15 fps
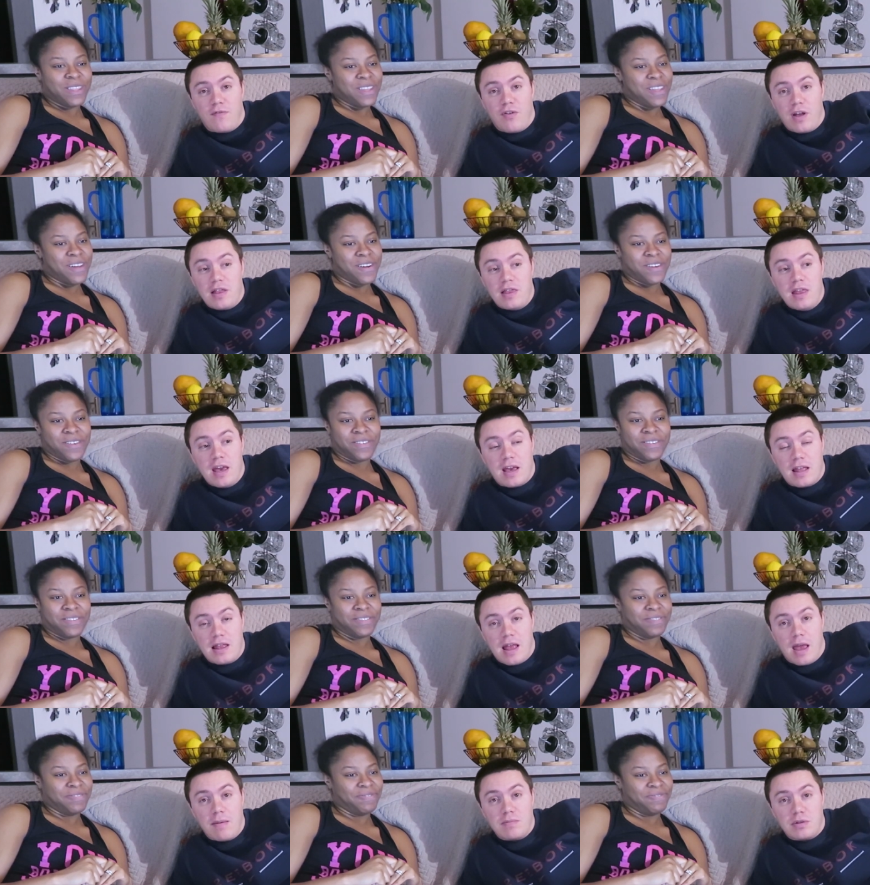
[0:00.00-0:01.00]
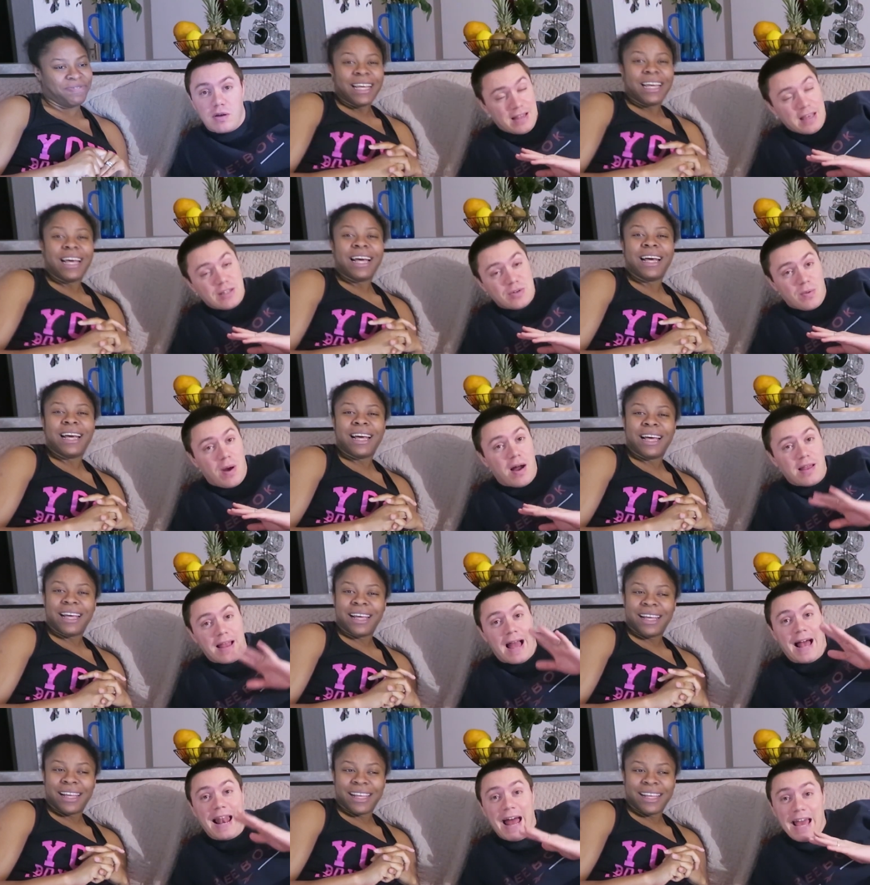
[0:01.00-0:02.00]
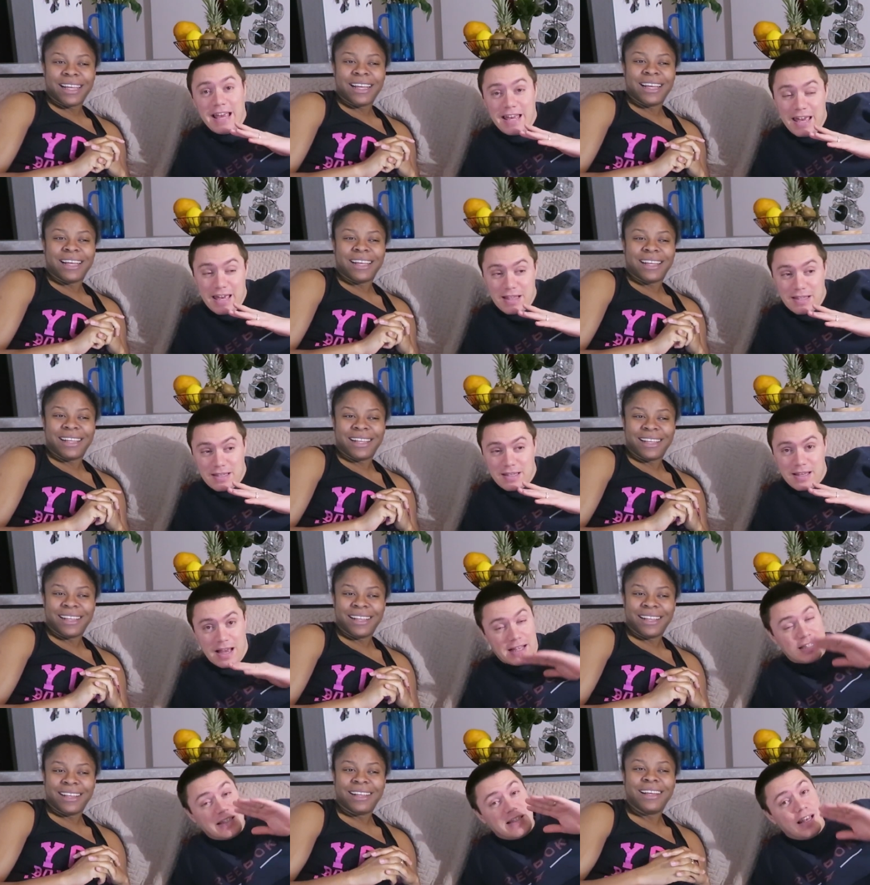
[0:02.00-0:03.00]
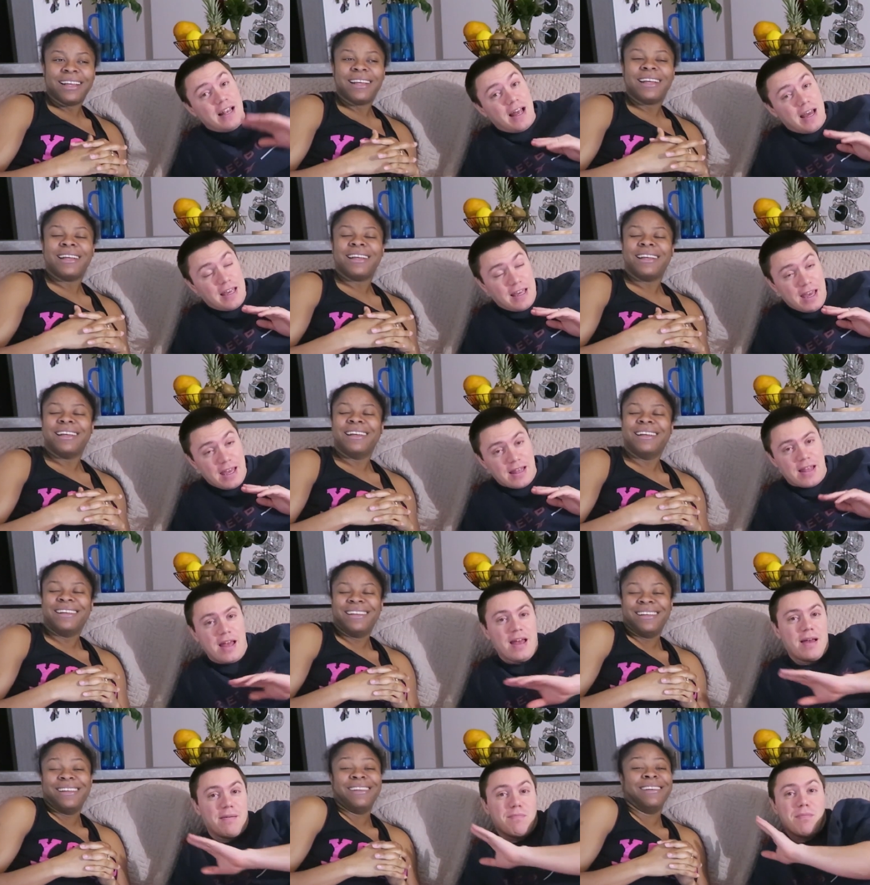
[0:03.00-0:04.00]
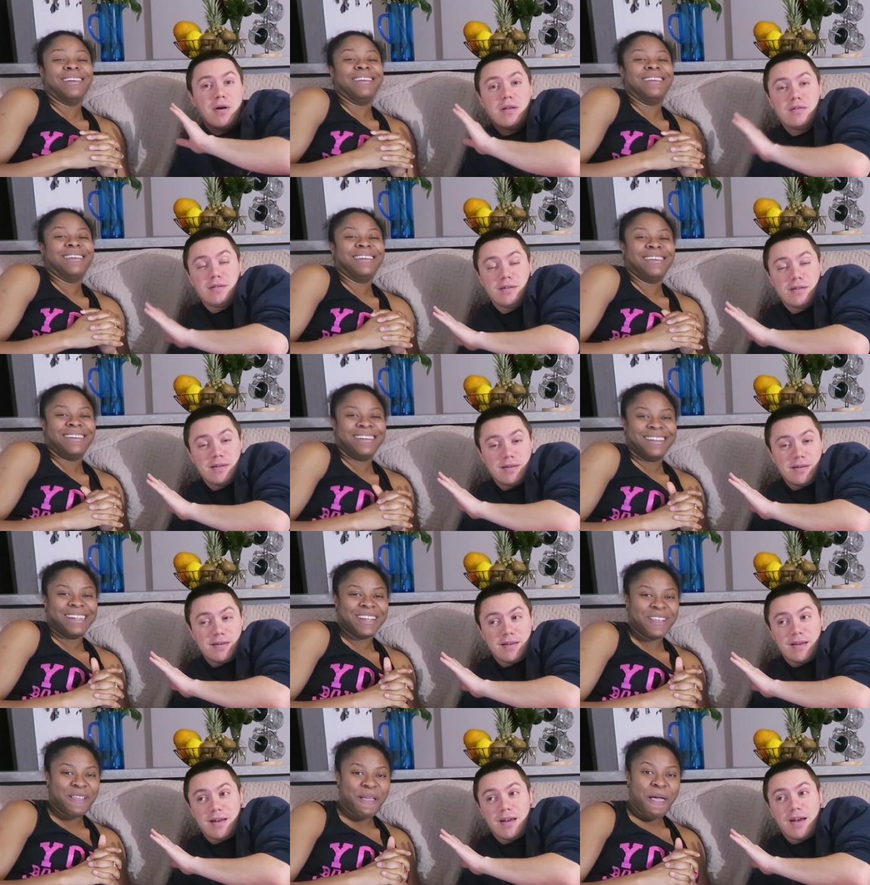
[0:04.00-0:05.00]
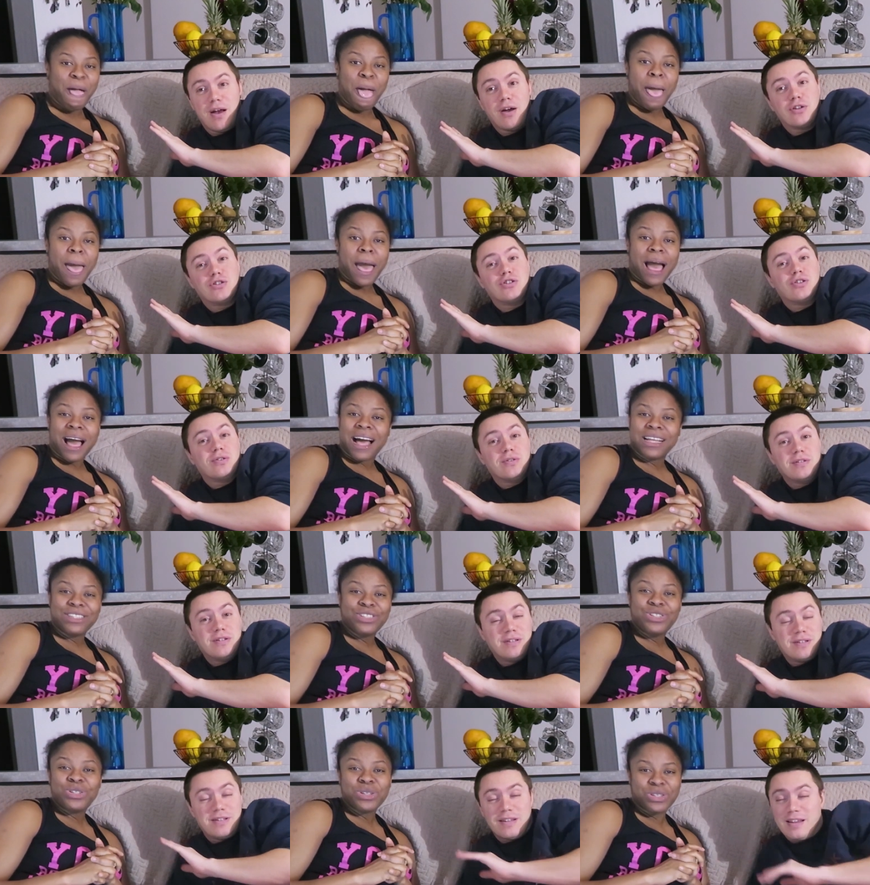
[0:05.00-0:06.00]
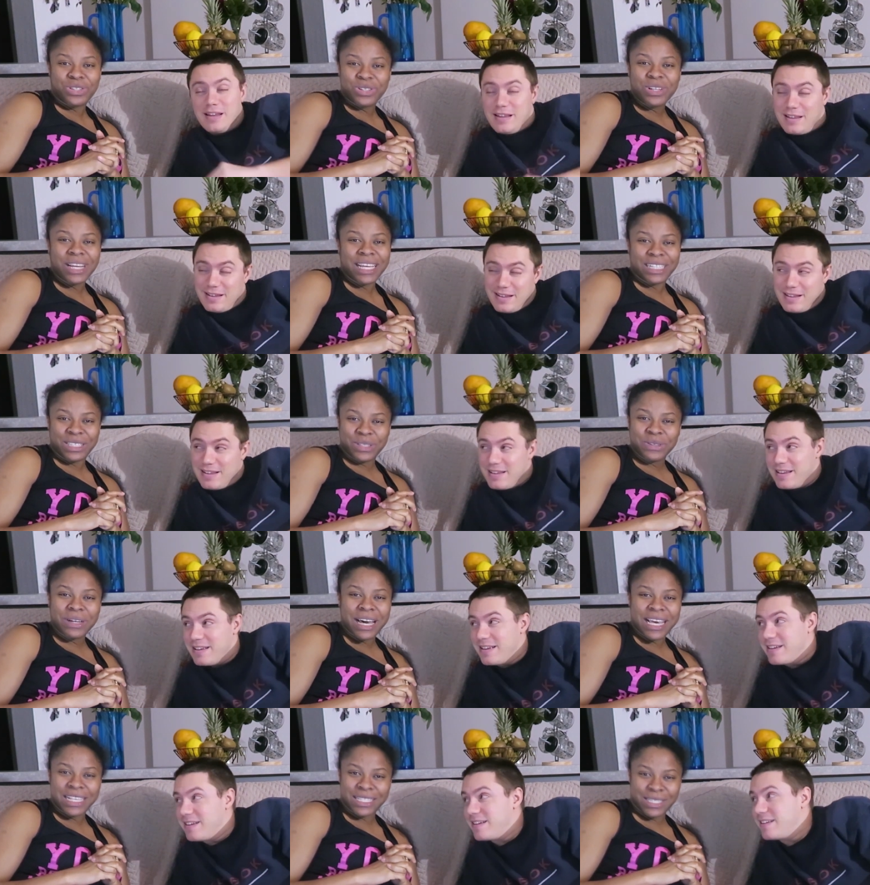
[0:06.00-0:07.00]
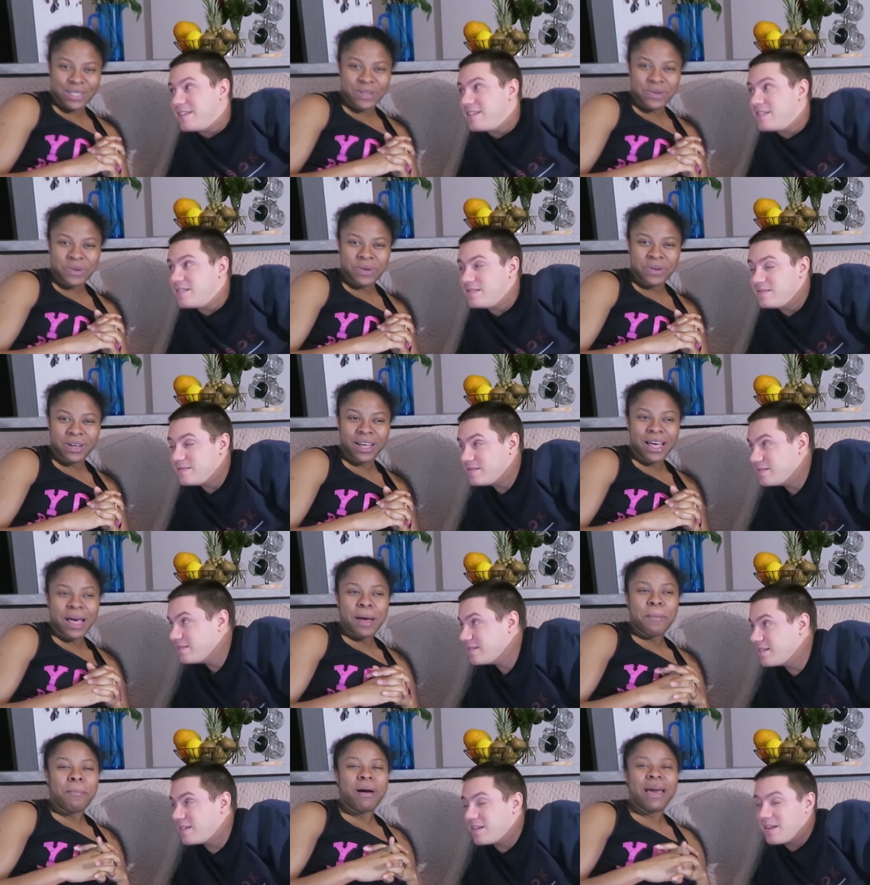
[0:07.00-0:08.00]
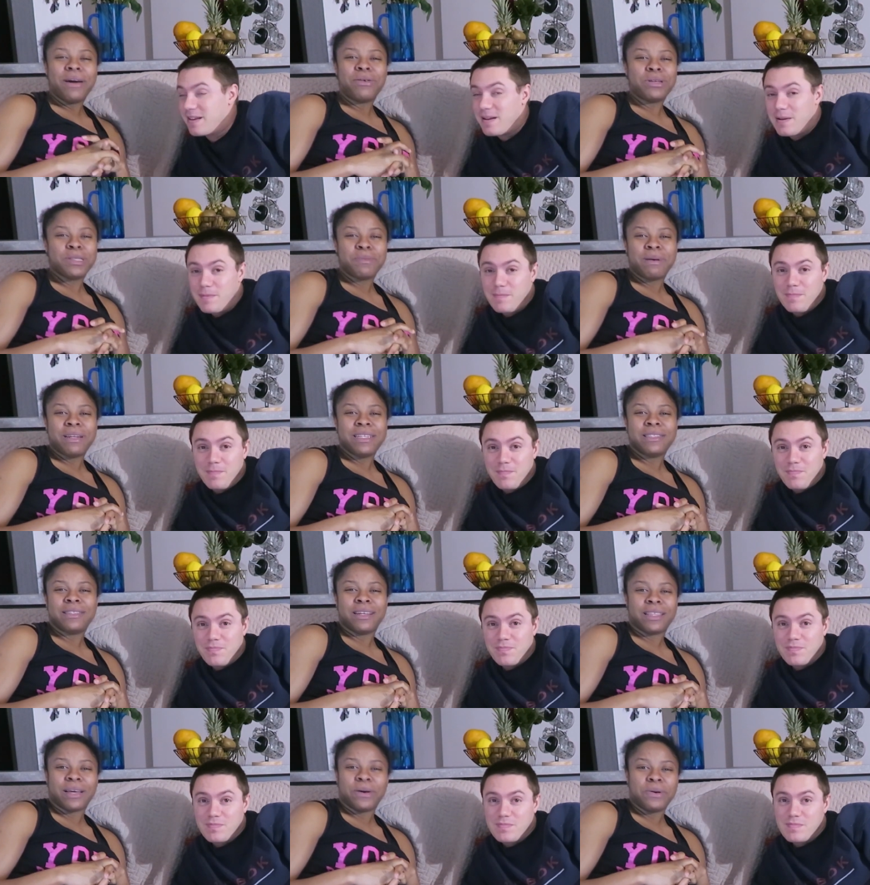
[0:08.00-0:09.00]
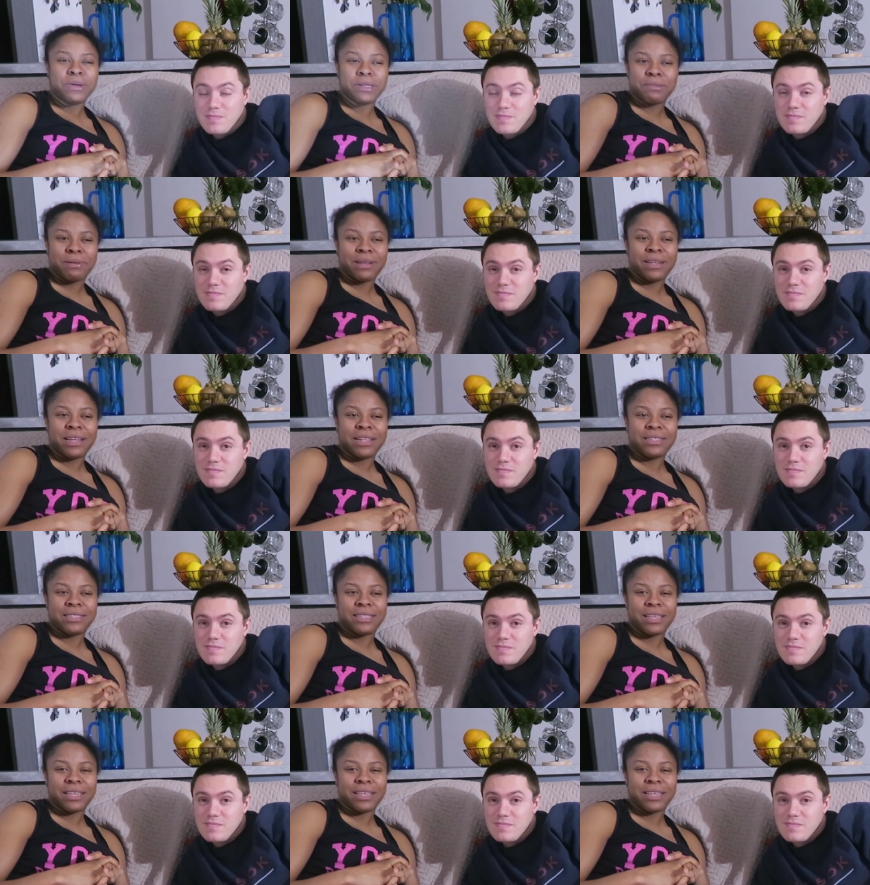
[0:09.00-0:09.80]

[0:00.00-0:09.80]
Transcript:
Speaker 1: different no. nicknames. This one, I like it. I still like it, but Chose. And
Speaker 2: just to let you guys know, my husband is not a husband that